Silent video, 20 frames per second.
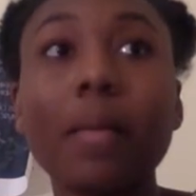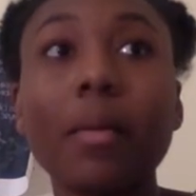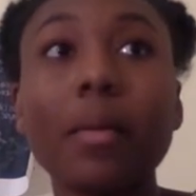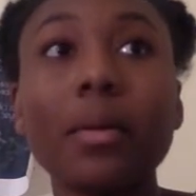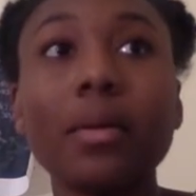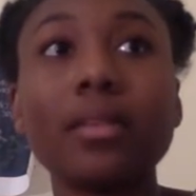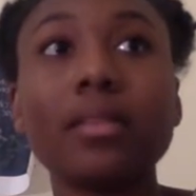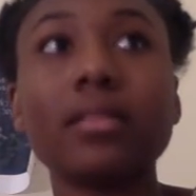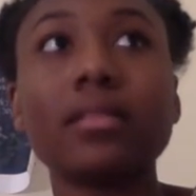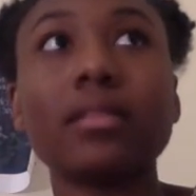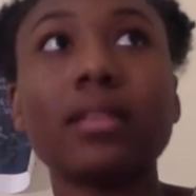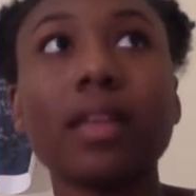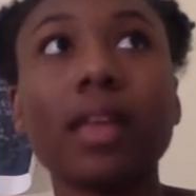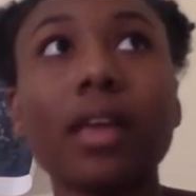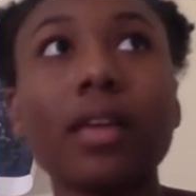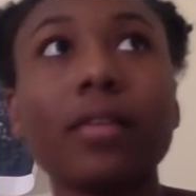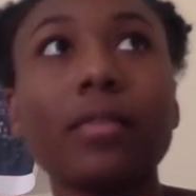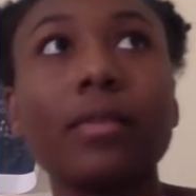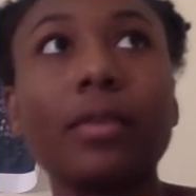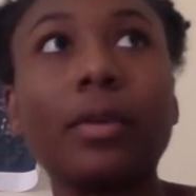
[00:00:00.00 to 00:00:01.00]
Technology
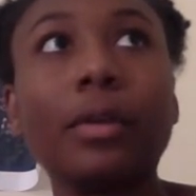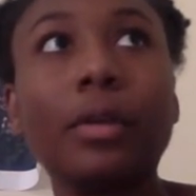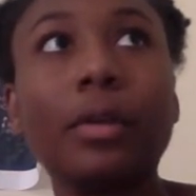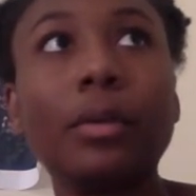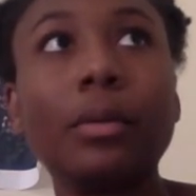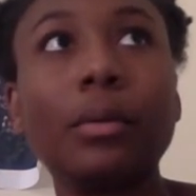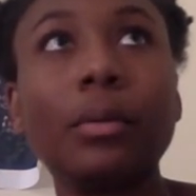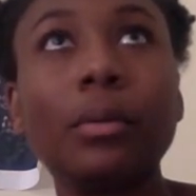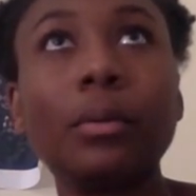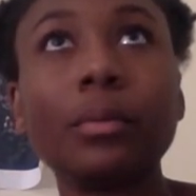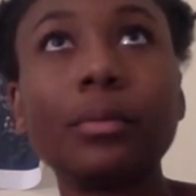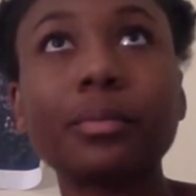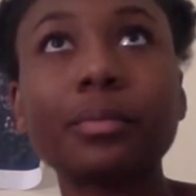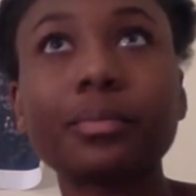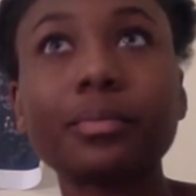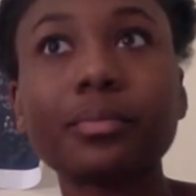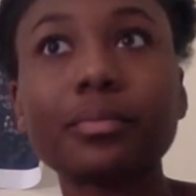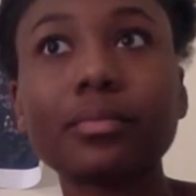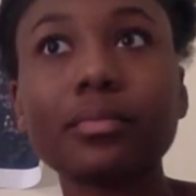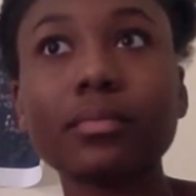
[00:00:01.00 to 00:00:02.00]
is always here to stay,
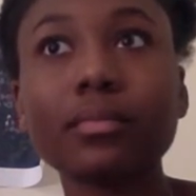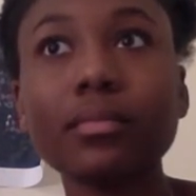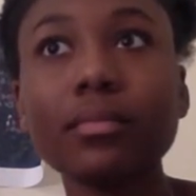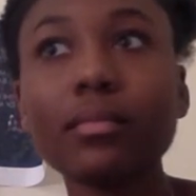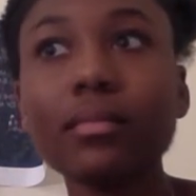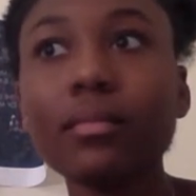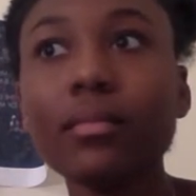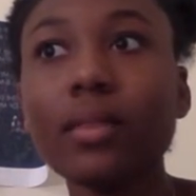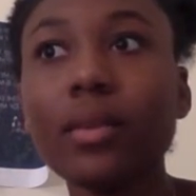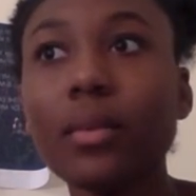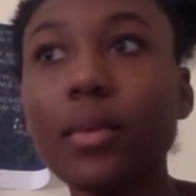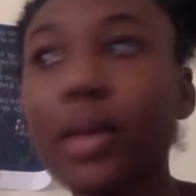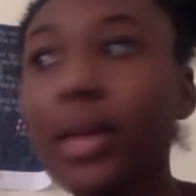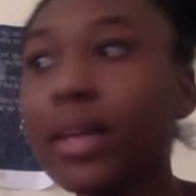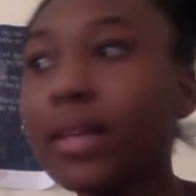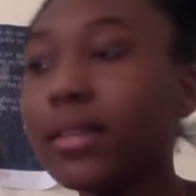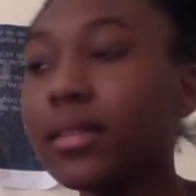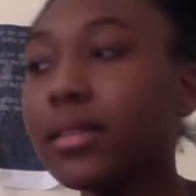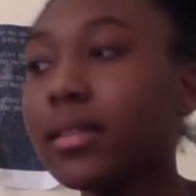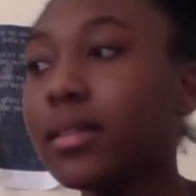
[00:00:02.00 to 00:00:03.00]
and I'm always
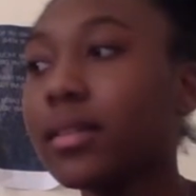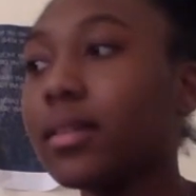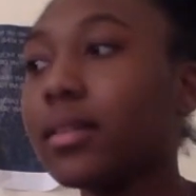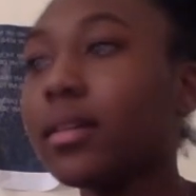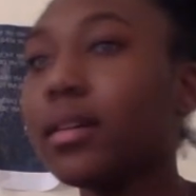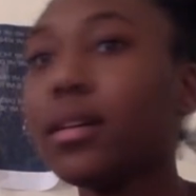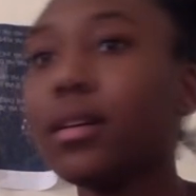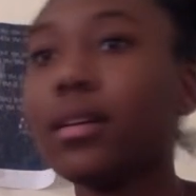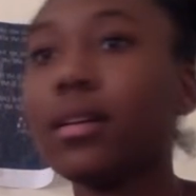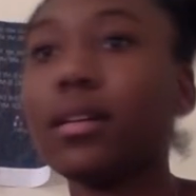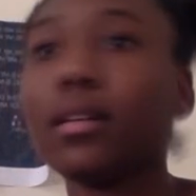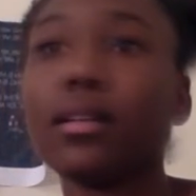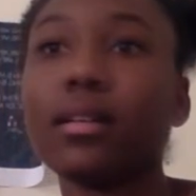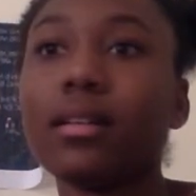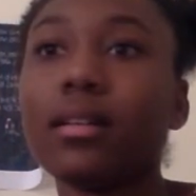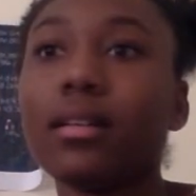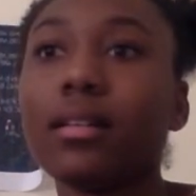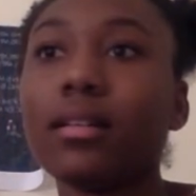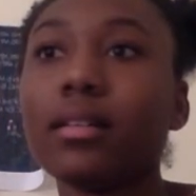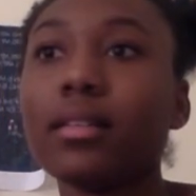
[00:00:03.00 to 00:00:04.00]
looking for new
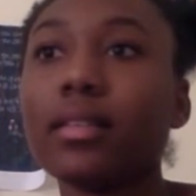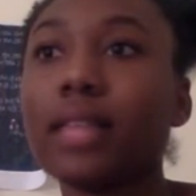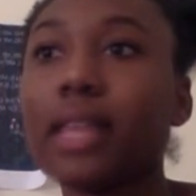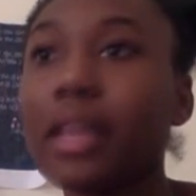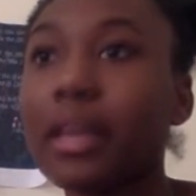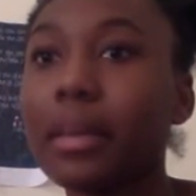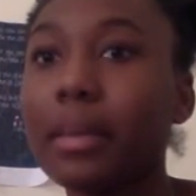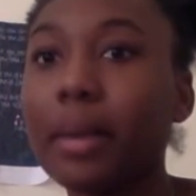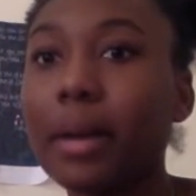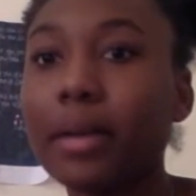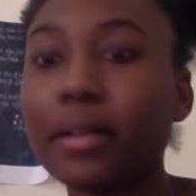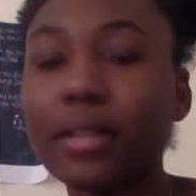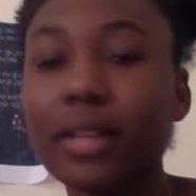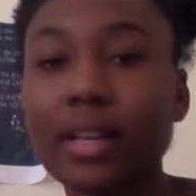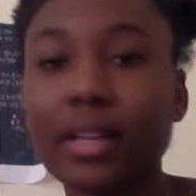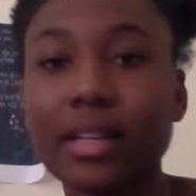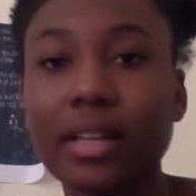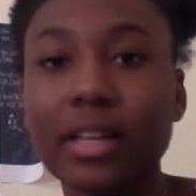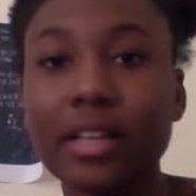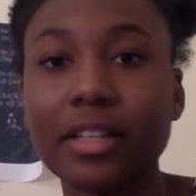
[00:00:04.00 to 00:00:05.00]

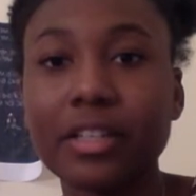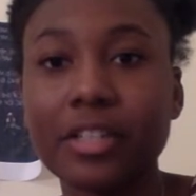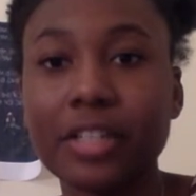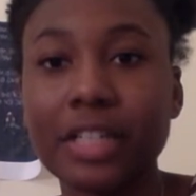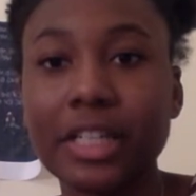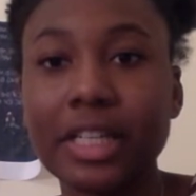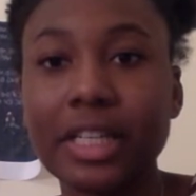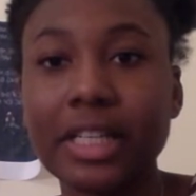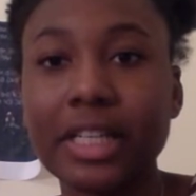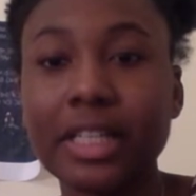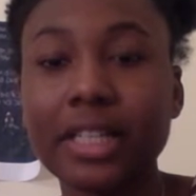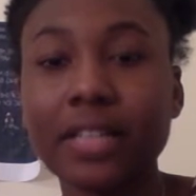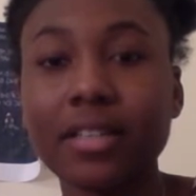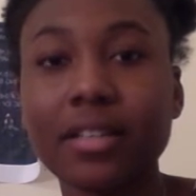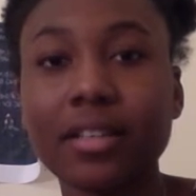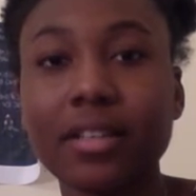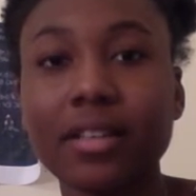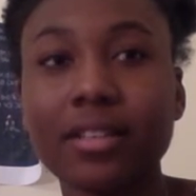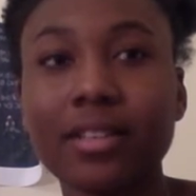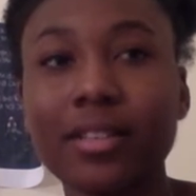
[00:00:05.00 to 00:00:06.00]
ways to
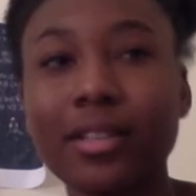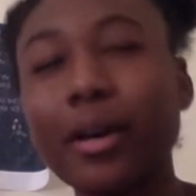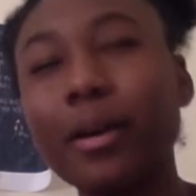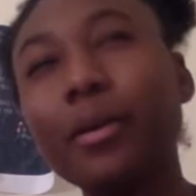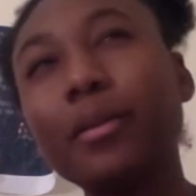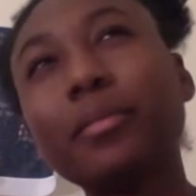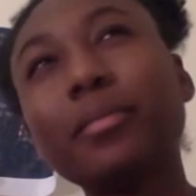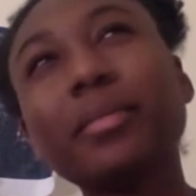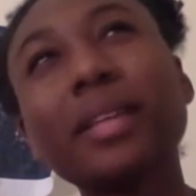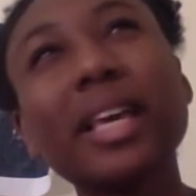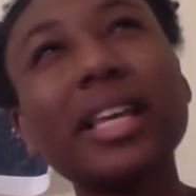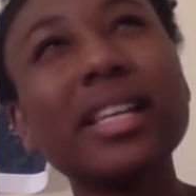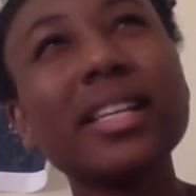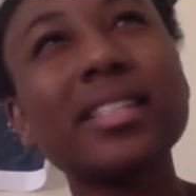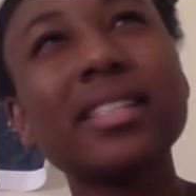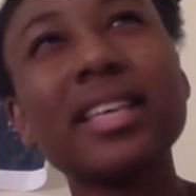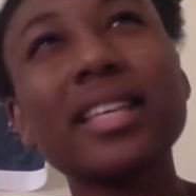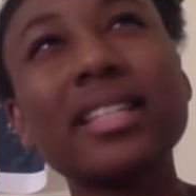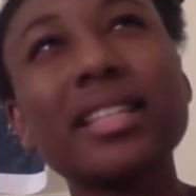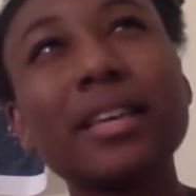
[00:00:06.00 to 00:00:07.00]
think about
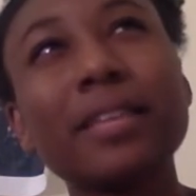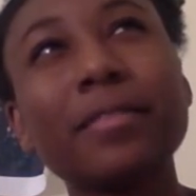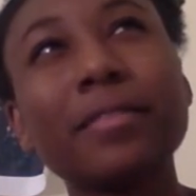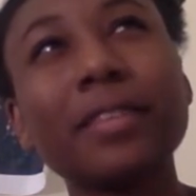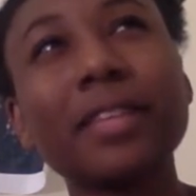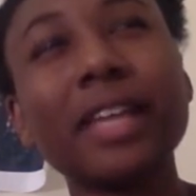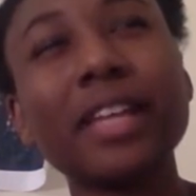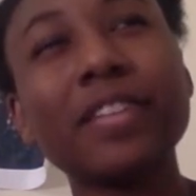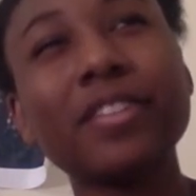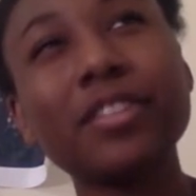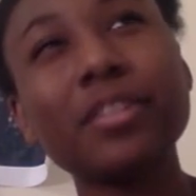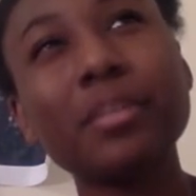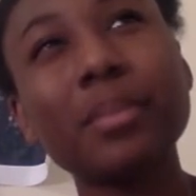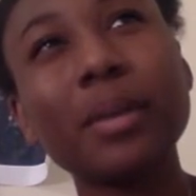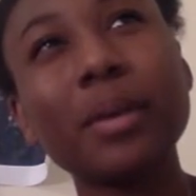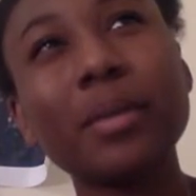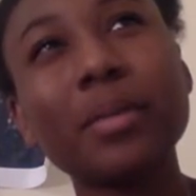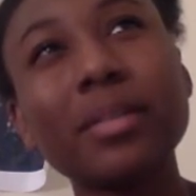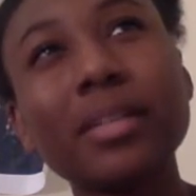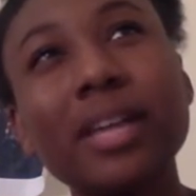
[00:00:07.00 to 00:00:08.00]
technology.
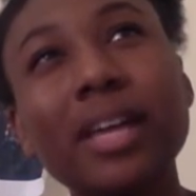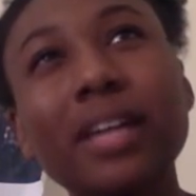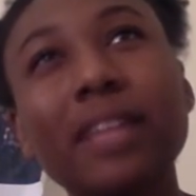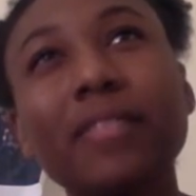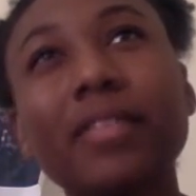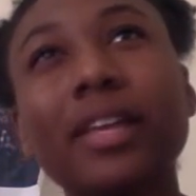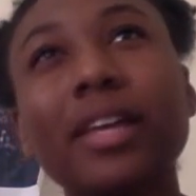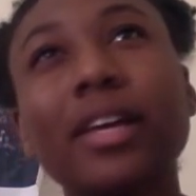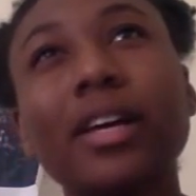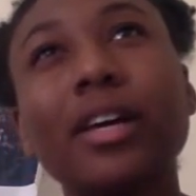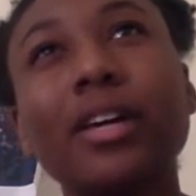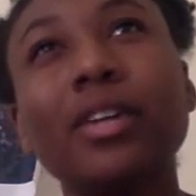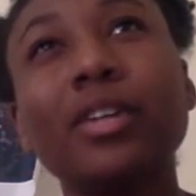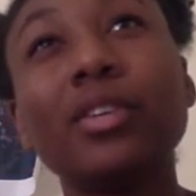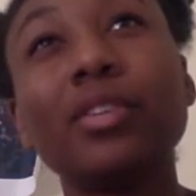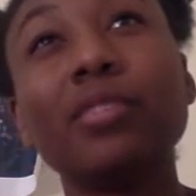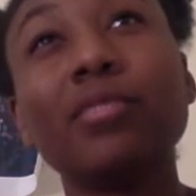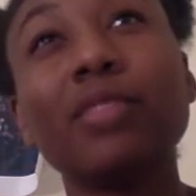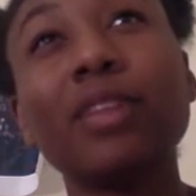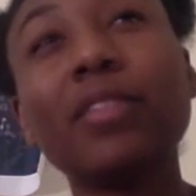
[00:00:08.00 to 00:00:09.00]
So, in
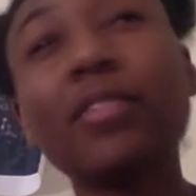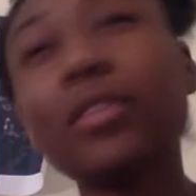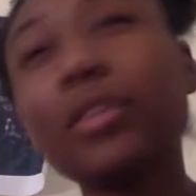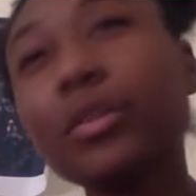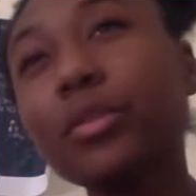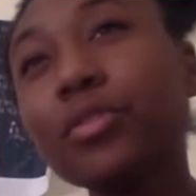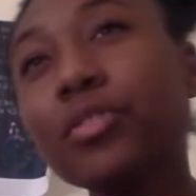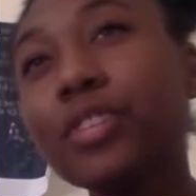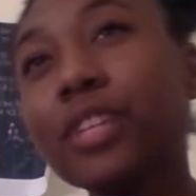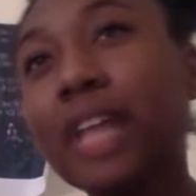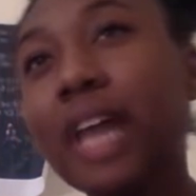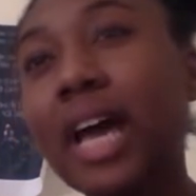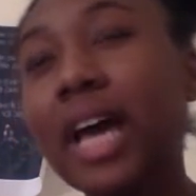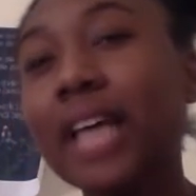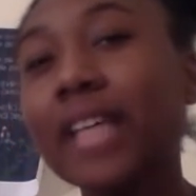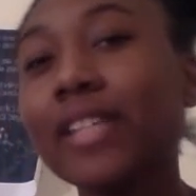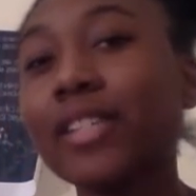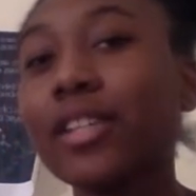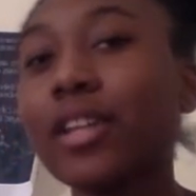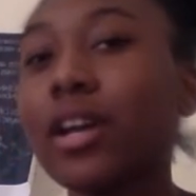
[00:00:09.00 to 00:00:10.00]
a sense, I feel like
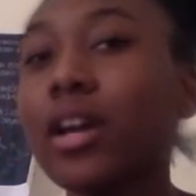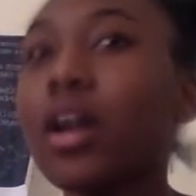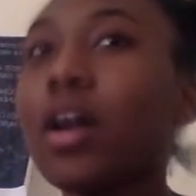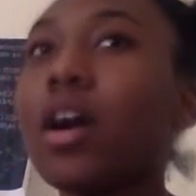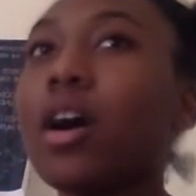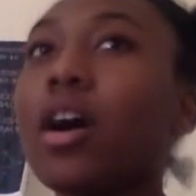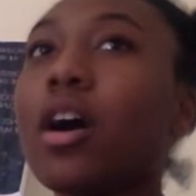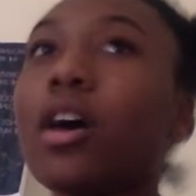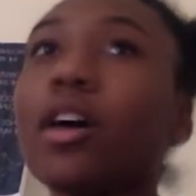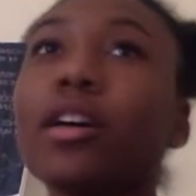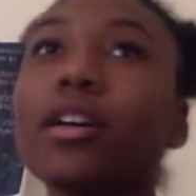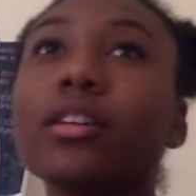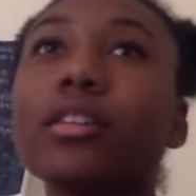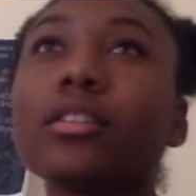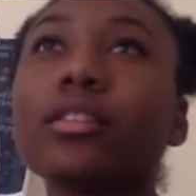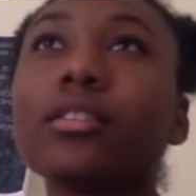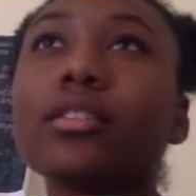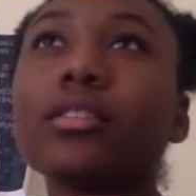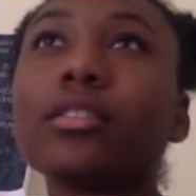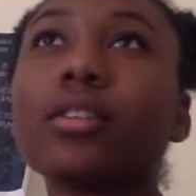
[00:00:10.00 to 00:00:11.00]
Jibo is kind of like
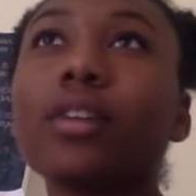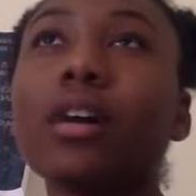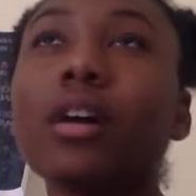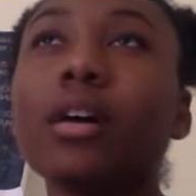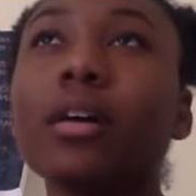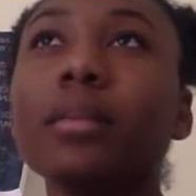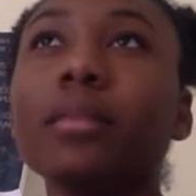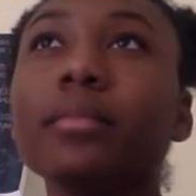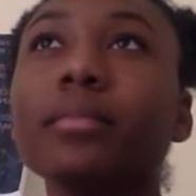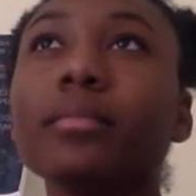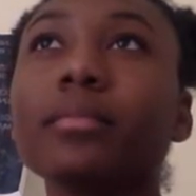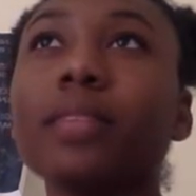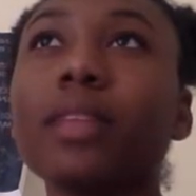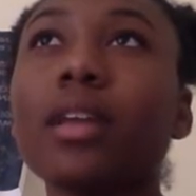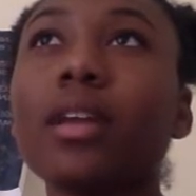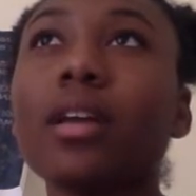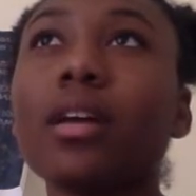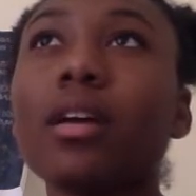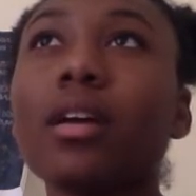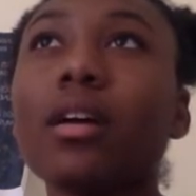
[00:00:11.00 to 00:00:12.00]
a
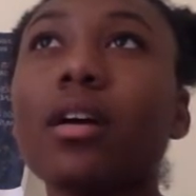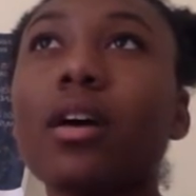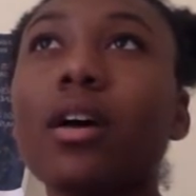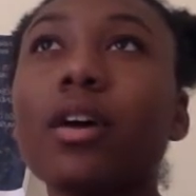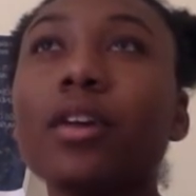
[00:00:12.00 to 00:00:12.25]
revolutionized